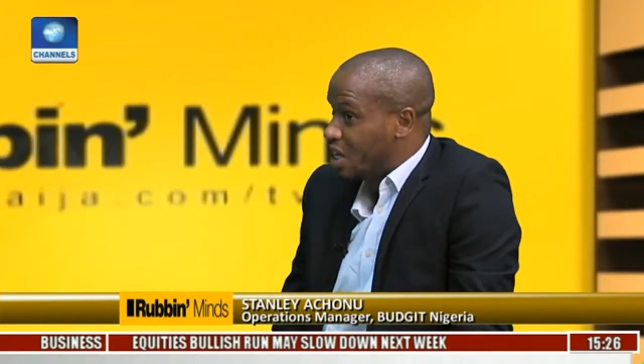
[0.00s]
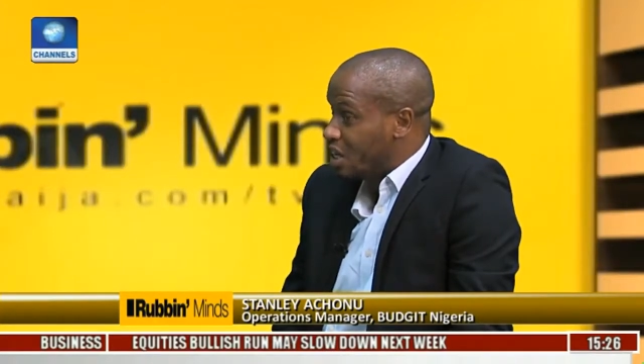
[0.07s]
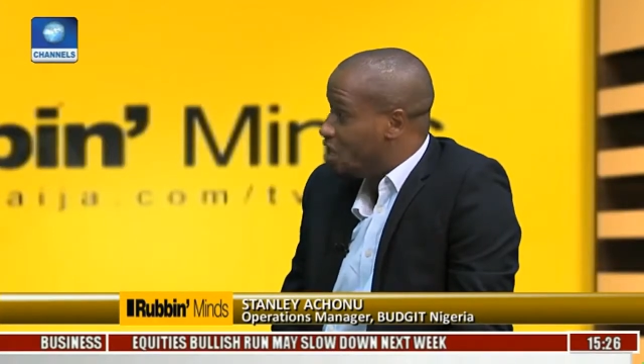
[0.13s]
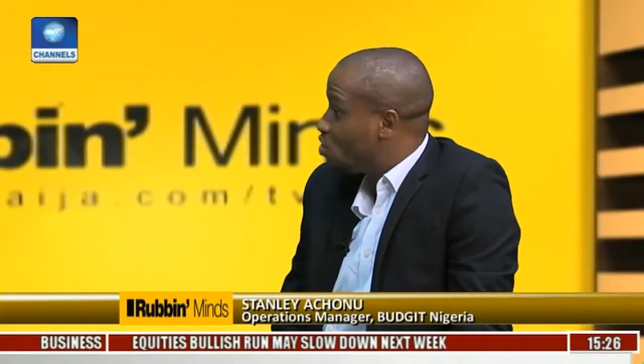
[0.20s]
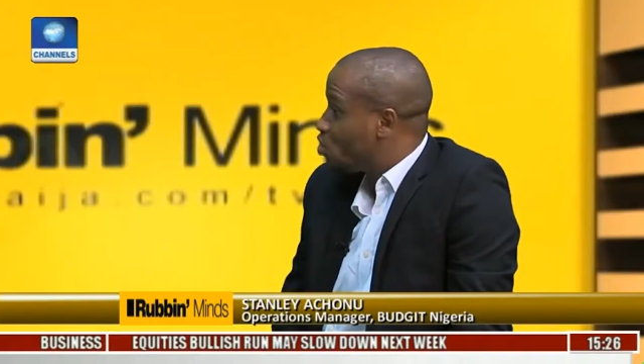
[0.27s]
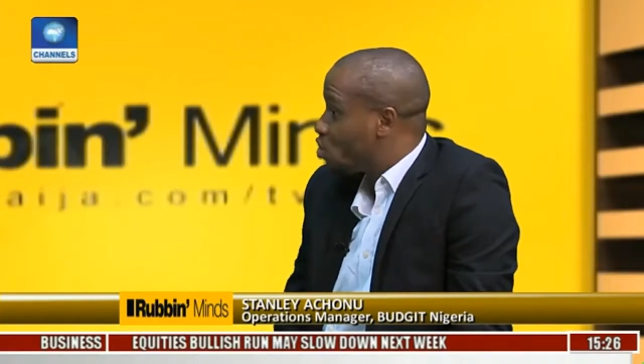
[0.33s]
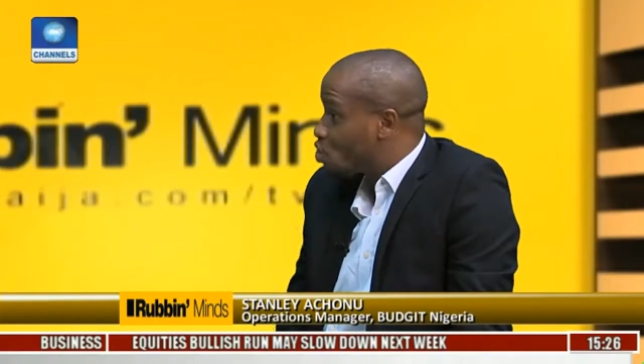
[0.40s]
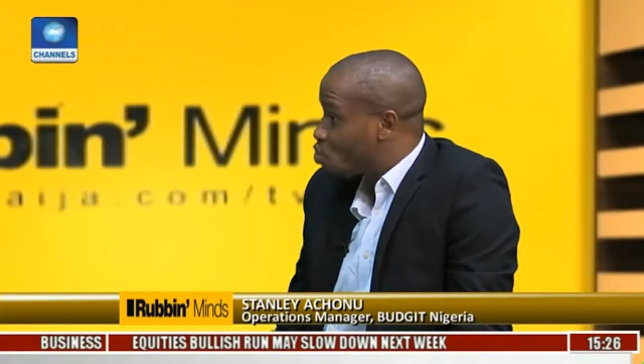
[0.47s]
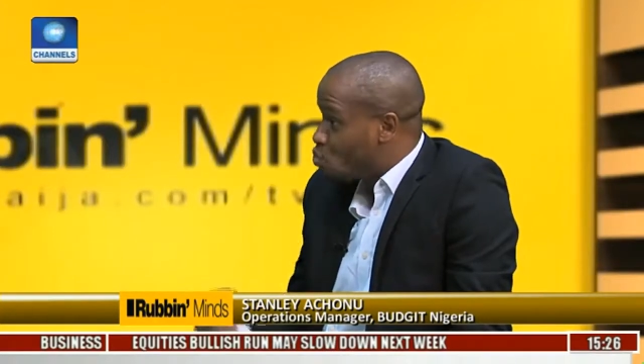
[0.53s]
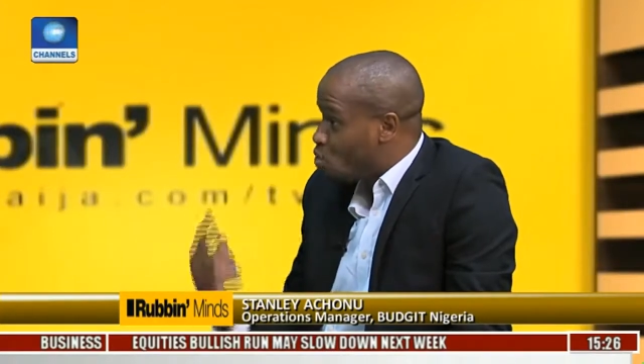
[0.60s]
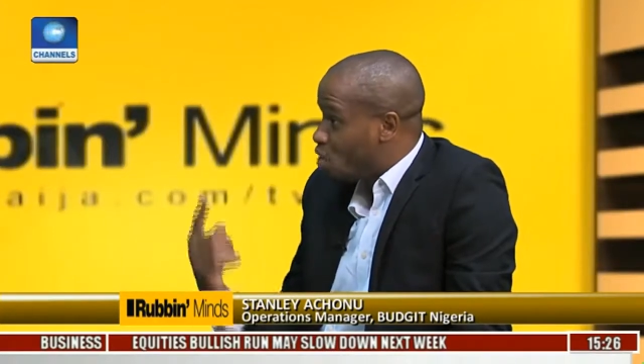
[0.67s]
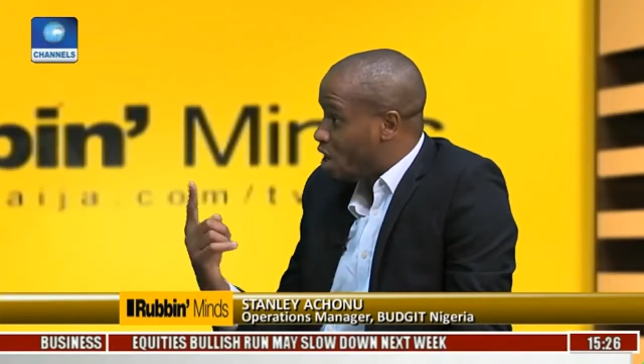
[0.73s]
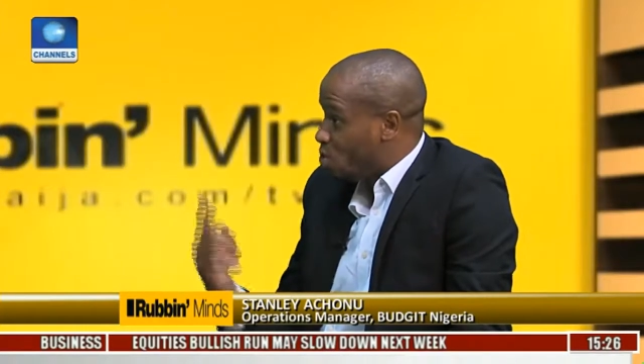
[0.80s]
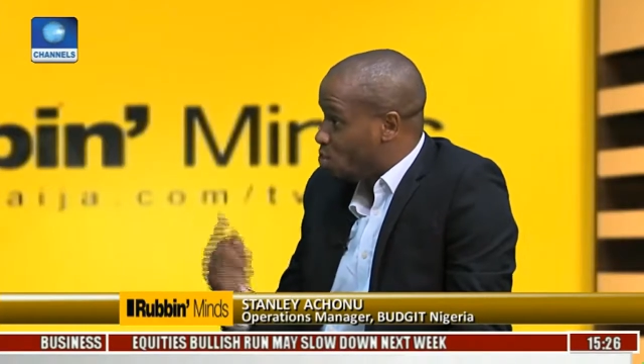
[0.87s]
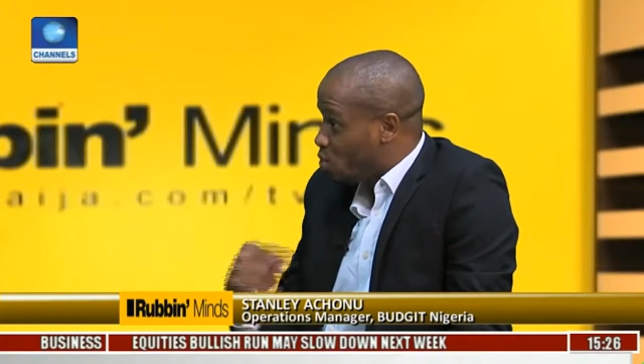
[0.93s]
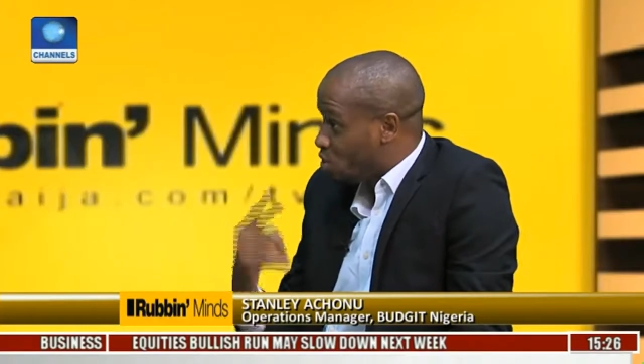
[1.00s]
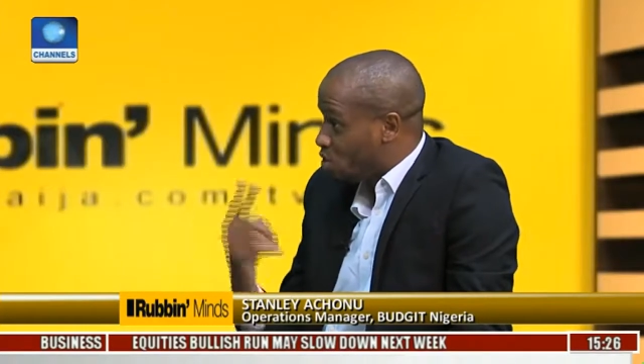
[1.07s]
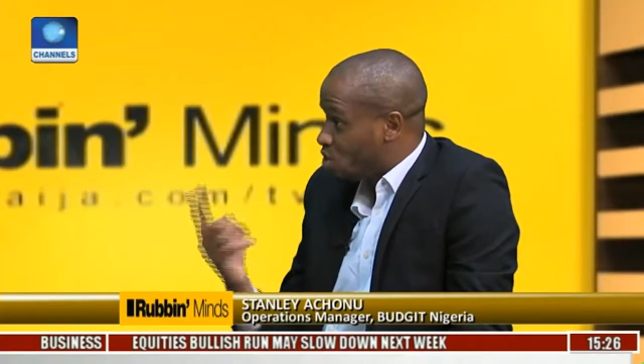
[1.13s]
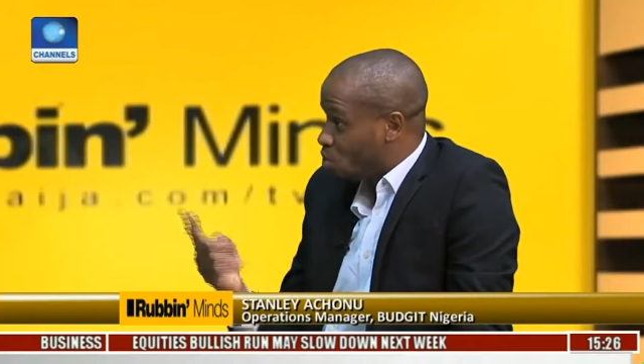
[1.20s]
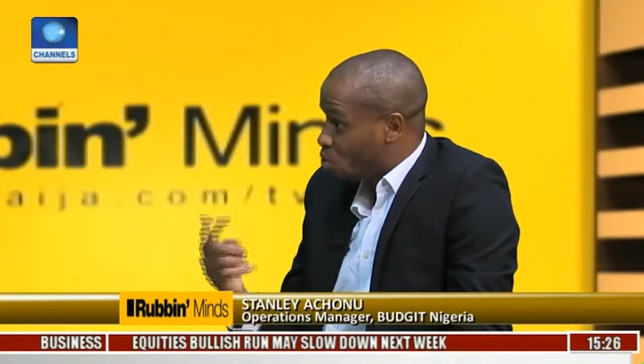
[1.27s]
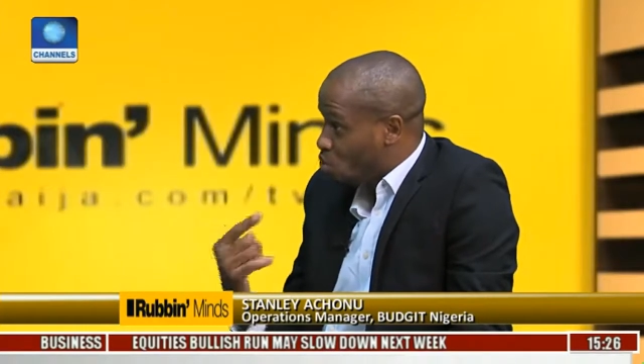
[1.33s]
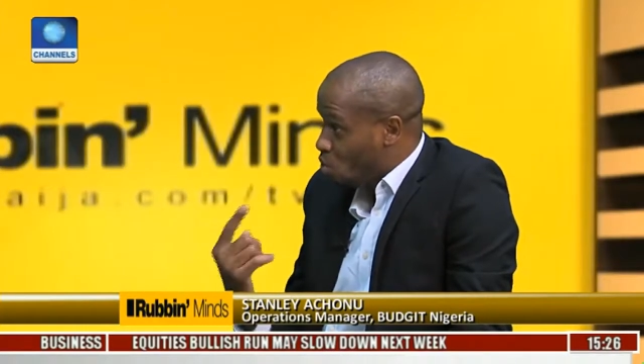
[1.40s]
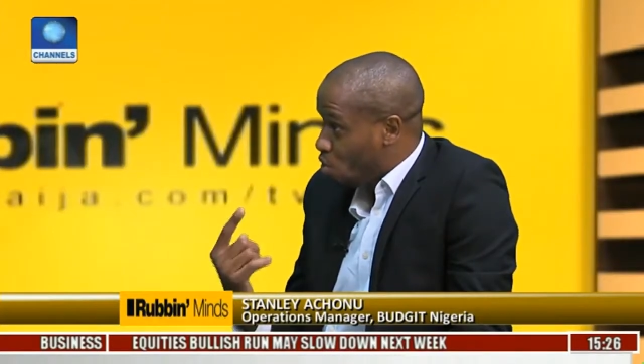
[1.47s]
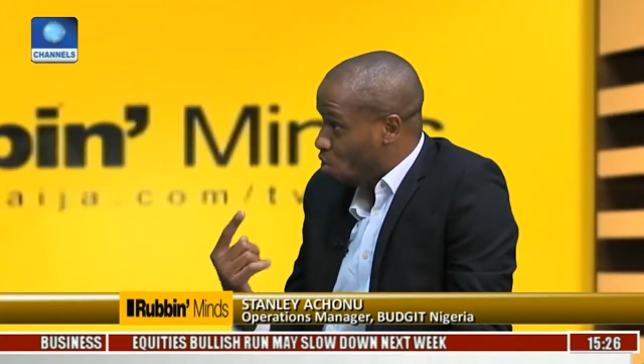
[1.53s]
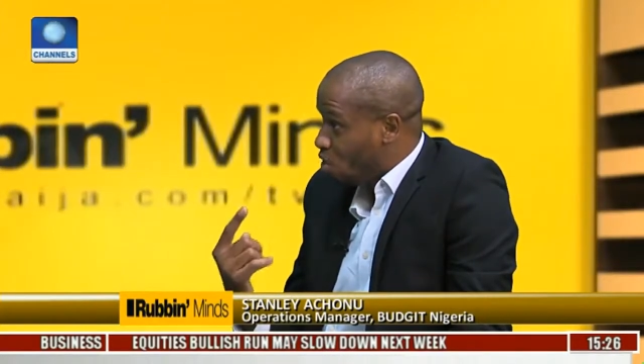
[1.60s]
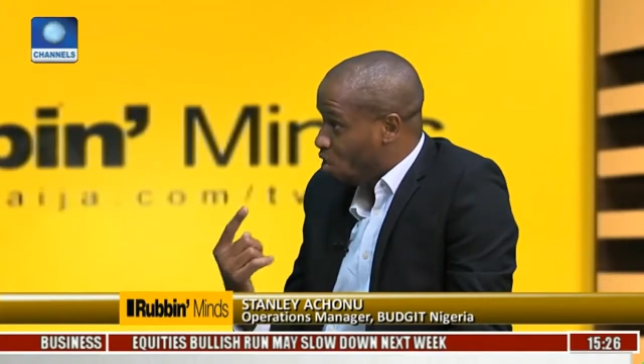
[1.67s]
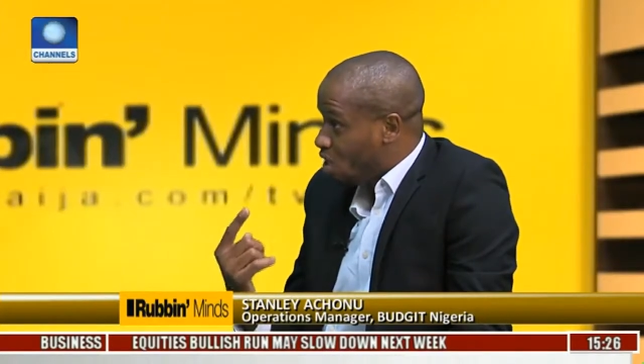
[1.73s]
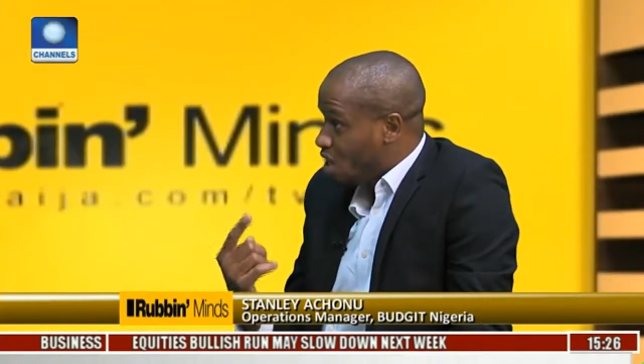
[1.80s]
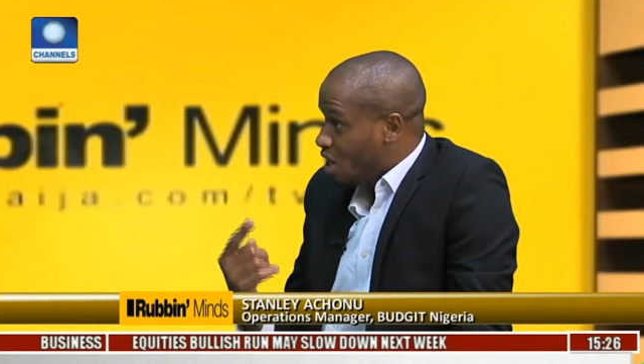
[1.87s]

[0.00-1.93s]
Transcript: he's just one amongst equal.